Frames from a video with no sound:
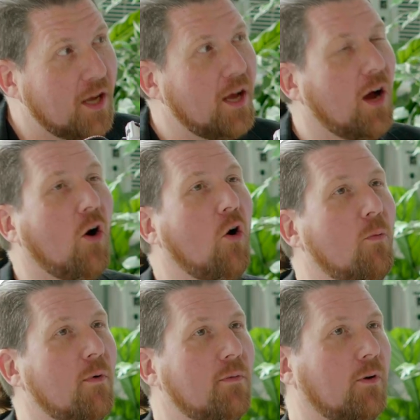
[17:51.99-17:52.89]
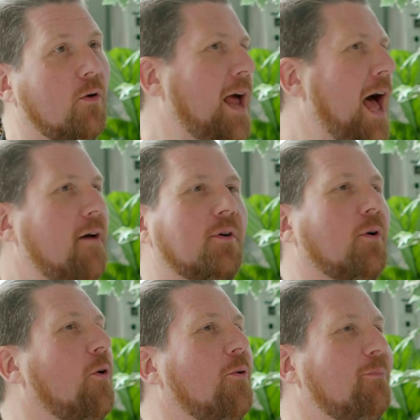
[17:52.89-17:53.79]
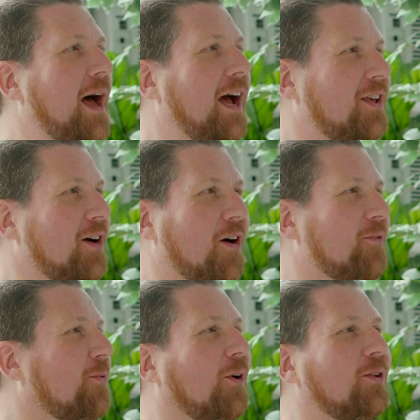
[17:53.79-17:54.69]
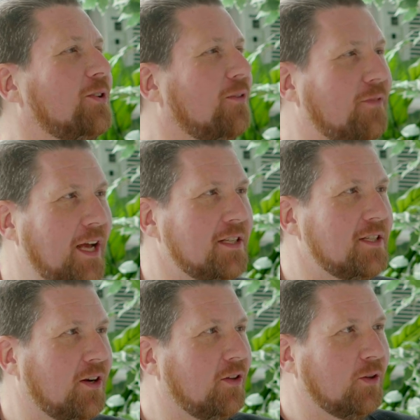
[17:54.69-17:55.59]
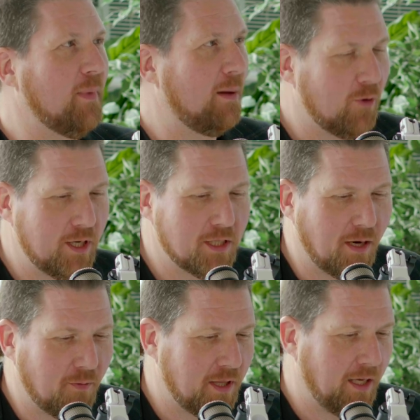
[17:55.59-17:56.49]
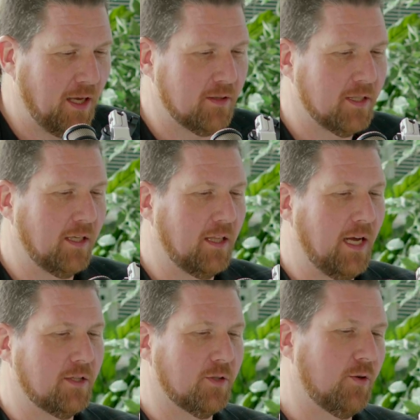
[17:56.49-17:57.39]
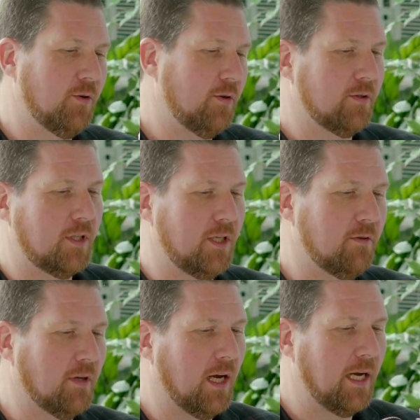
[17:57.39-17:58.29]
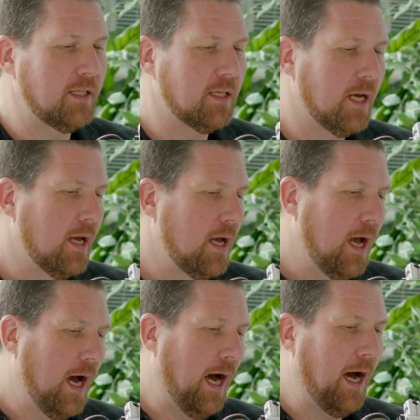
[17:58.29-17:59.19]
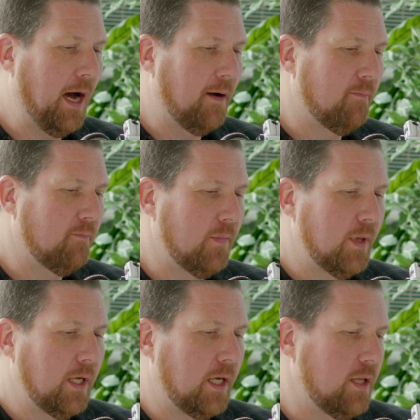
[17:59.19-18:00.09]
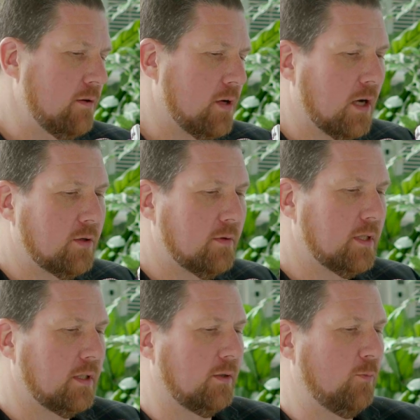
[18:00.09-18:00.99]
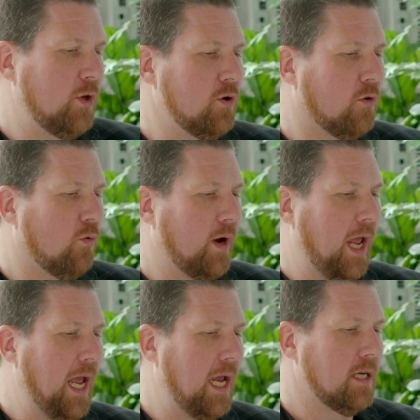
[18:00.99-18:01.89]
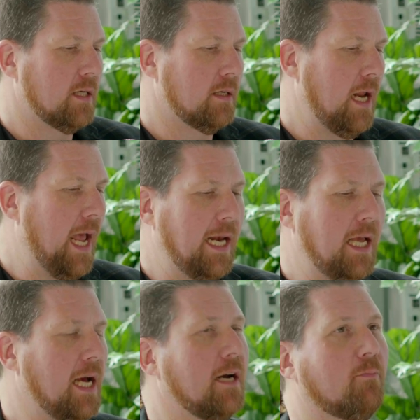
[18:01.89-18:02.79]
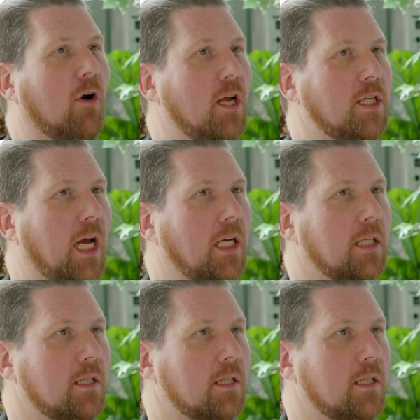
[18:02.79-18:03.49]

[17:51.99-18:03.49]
a home of their own, have their own backyard for all their events and all their memories and everything else like that. So kudos to you guys. Can you talk to us a little when you create any kind of project,